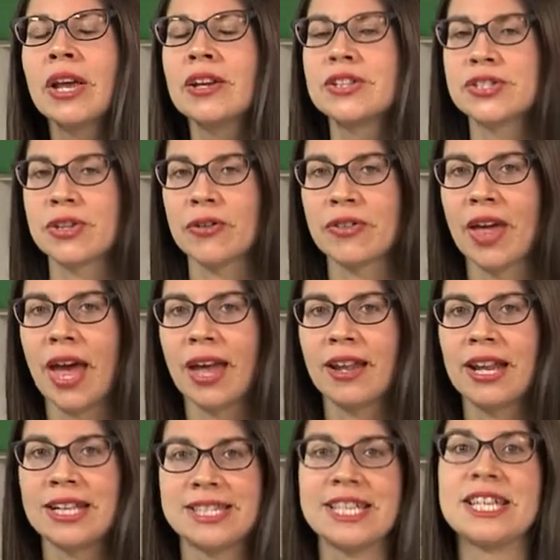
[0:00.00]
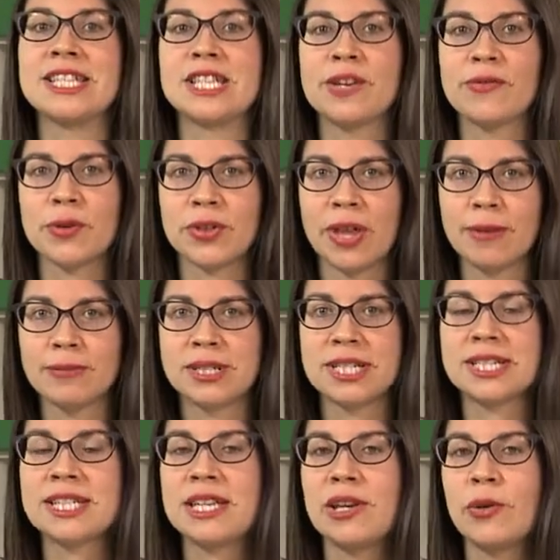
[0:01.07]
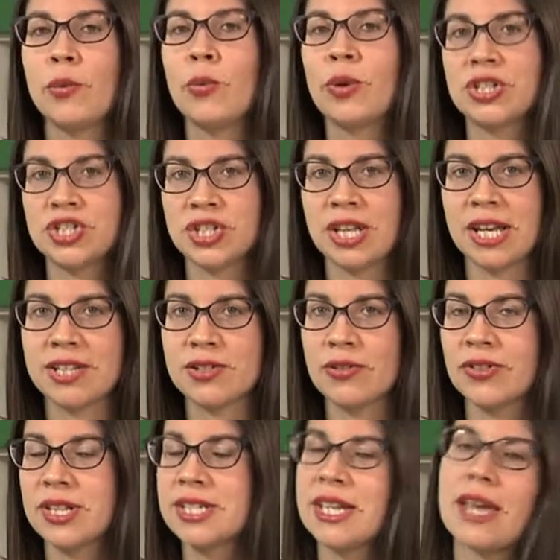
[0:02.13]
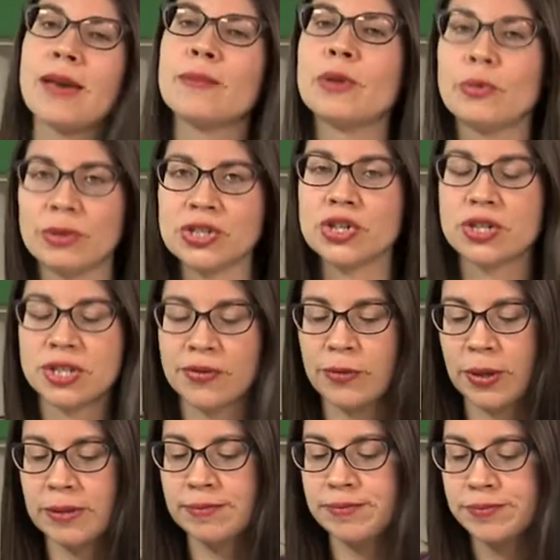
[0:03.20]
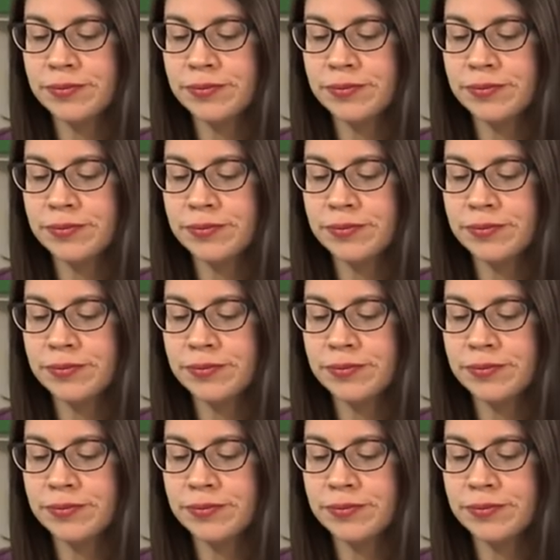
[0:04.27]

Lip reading: so that it's easy for them to see which things are the same and which are different.